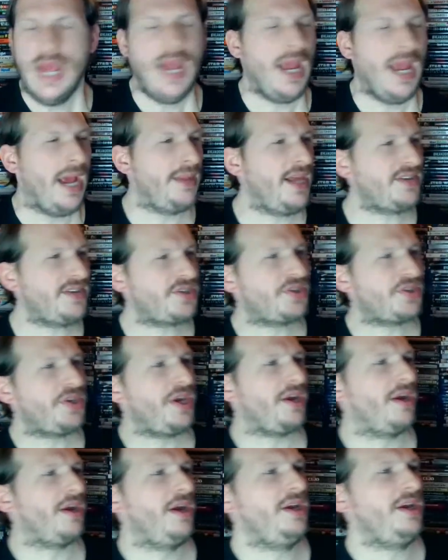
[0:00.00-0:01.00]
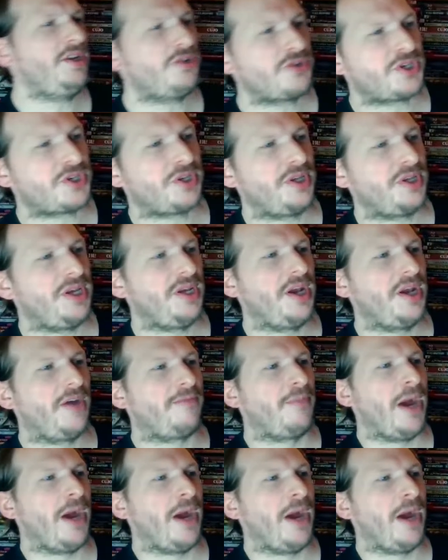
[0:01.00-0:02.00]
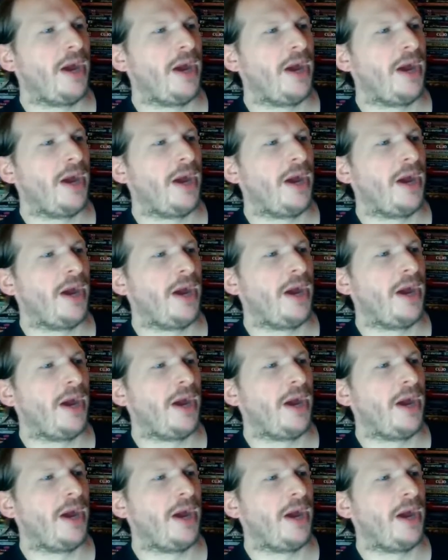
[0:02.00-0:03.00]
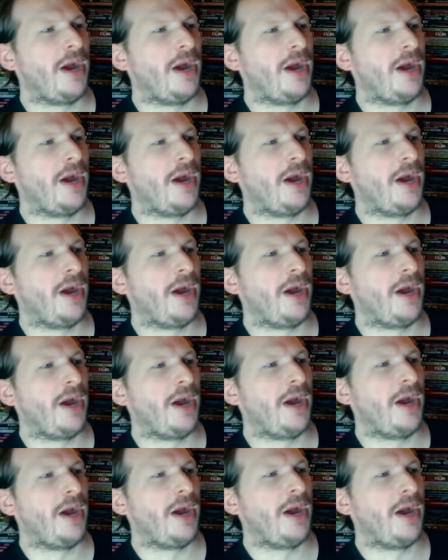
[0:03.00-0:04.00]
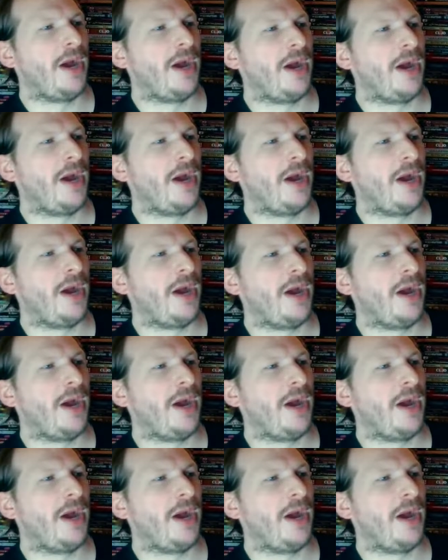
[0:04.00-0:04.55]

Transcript: And that's the thing. Interestingly enough, Michael Crichton, he would go back and forth to,